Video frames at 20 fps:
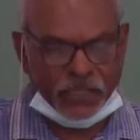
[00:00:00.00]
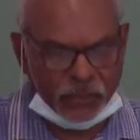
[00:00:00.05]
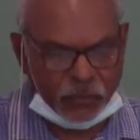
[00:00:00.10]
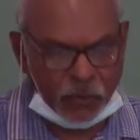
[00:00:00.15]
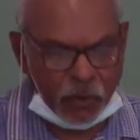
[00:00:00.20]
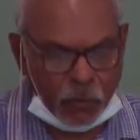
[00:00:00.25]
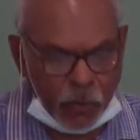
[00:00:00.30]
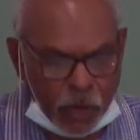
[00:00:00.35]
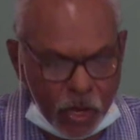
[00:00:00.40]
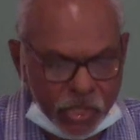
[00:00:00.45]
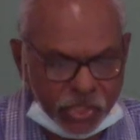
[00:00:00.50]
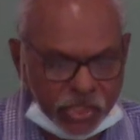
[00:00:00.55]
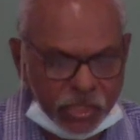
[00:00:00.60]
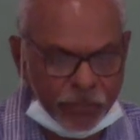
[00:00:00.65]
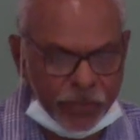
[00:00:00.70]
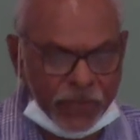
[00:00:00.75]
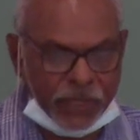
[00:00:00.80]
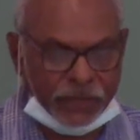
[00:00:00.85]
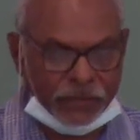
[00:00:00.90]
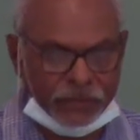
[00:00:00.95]
were
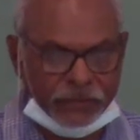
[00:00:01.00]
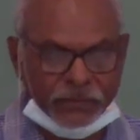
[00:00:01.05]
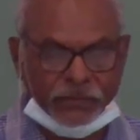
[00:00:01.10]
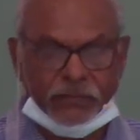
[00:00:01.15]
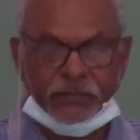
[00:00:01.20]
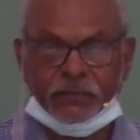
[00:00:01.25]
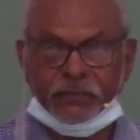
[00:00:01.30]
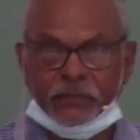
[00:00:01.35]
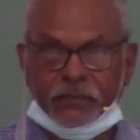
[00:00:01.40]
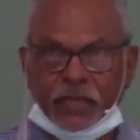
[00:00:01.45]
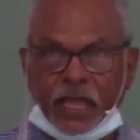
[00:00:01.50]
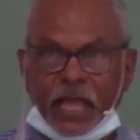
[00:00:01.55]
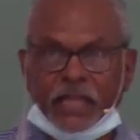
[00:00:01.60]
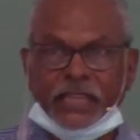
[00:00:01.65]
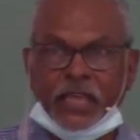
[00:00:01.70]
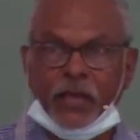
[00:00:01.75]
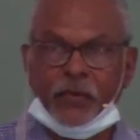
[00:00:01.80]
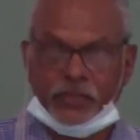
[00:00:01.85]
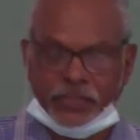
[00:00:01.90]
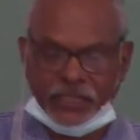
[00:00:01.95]
worshipping. And
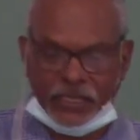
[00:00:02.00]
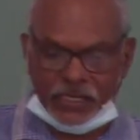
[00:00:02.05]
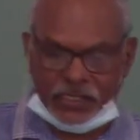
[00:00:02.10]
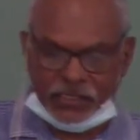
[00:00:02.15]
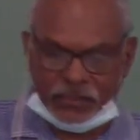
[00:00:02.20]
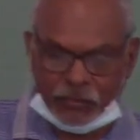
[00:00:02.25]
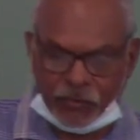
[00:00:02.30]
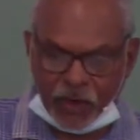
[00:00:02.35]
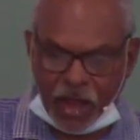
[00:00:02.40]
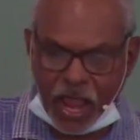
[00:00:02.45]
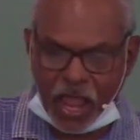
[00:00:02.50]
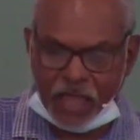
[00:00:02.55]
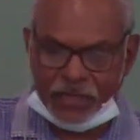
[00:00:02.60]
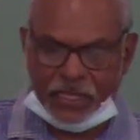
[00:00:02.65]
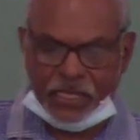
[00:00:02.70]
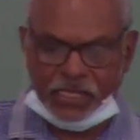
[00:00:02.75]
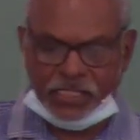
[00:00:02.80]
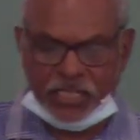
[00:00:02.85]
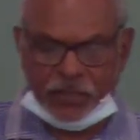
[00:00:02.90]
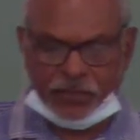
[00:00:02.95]
there was the Ra, the
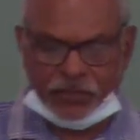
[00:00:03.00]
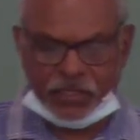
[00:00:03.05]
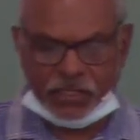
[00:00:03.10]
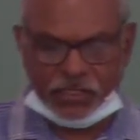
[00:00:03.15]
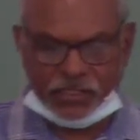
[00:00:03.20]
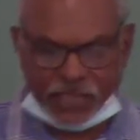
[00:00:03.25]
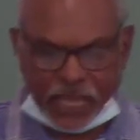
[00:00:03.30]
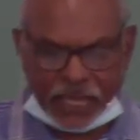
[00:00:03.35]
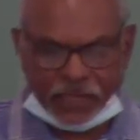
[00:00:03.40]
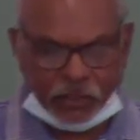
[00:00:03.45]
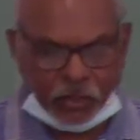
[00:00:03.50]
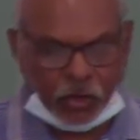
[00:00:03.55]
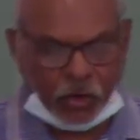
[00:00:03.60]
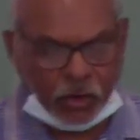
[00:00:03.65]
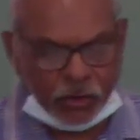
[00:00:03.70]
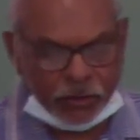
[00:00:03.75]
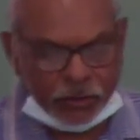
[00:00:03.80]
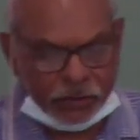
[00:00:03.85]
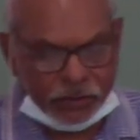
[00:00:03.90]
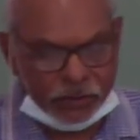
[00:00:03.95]
Egyptian sun god.
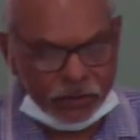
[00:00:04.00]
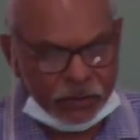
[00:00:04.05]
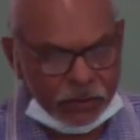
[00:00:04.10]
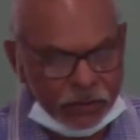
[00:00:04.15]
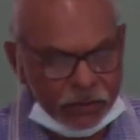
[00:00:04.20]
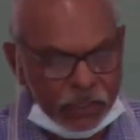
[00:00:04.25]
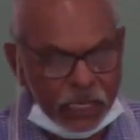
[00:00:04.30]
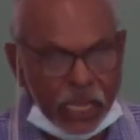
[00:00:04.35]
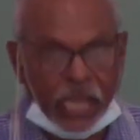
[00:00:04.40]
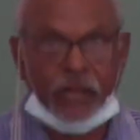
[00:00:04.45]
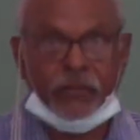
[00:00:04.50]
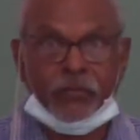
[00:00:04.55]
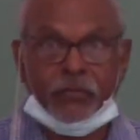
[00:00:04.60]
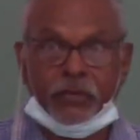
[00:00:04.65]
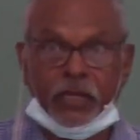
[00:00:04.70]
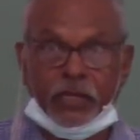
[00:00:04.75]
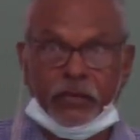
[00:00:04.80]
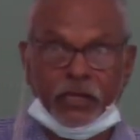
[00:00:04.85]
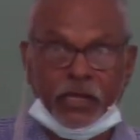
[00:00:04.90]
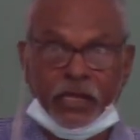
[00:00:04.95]
In
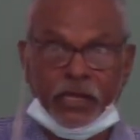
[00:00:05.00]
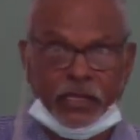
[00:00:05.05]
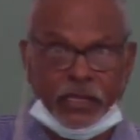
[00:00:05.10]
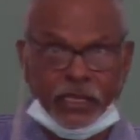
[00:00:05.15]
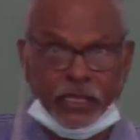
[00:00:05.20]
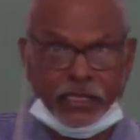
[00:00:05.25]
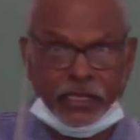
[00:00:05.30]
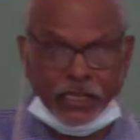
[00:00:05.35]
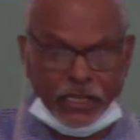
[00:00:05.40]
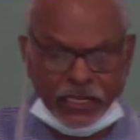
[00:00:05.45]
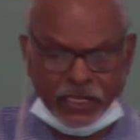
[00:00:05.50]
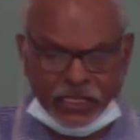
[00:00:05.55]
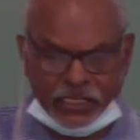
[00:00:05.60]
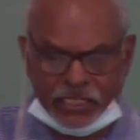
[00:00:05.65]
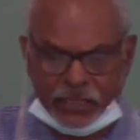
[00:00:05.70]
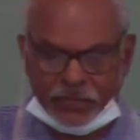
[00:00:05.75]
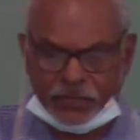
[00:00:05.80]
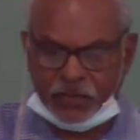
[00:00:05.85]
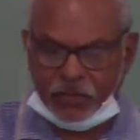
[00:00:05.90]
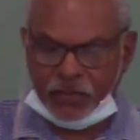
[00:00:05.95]

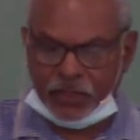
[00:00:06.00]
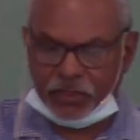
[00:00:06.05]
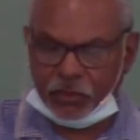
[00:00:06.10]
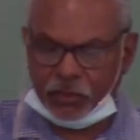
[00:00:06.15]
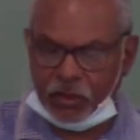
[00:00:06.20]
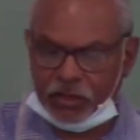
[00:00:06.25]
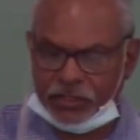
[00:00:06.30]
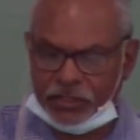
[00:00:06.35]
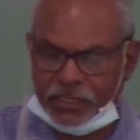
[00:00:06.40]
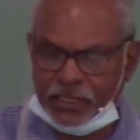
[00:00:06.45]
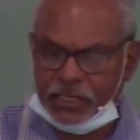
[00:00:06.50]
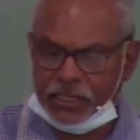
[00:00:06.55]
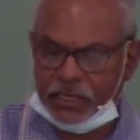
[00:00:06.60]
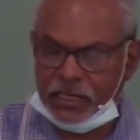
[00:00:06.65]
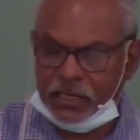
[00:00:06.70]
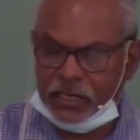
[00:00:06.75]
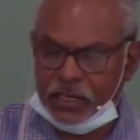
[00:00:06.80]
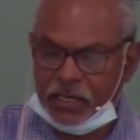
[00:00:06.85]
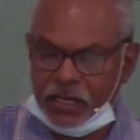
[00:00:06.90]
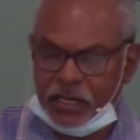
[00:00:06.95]
Egyptian mythology,
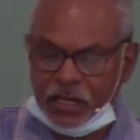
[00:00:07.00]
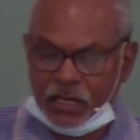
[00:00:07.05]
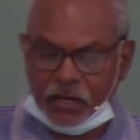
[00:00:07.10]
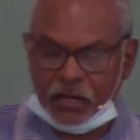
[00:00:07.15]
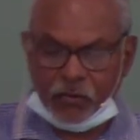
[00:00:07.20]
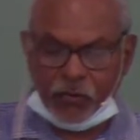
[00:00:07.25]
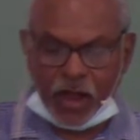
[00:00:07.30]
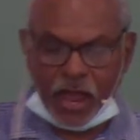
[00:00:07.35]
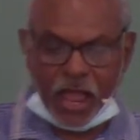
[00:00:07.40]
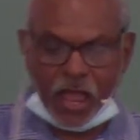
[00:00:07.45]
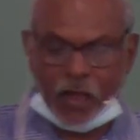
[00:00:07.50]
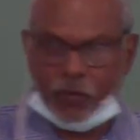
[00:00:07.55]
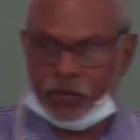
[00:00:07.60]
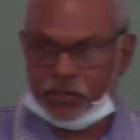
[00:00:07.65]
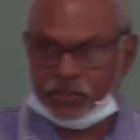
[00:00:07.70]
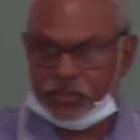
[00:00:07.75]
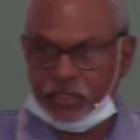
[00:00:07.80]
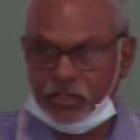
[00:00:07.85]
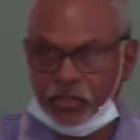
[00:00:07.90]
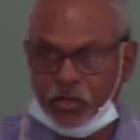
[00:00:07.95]
Ra was
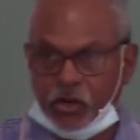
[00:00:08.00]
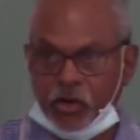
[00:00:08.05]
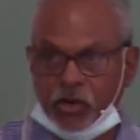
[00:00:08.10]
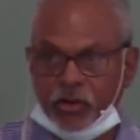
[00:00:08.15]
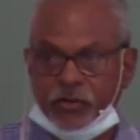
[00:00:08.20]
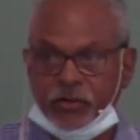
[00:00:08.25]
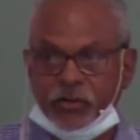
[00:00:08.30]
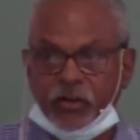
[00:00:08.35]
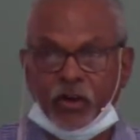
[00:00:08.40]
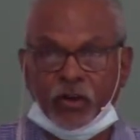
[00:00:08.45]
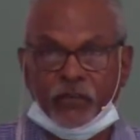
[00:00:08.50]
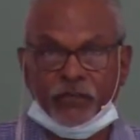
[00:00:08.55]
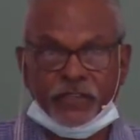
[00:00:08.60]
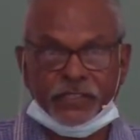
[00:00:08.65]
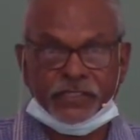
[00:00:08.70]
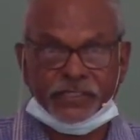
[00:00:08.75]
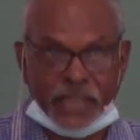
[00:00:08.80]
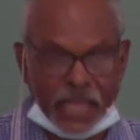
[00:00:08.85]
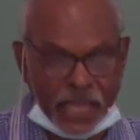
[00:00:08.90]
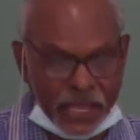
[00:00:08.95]
the god of the
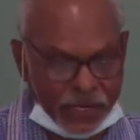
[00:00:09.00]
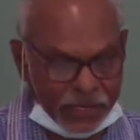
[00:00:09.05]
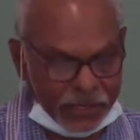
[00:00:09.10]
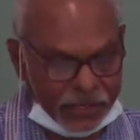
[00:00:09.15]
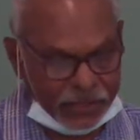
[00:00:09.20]
sun.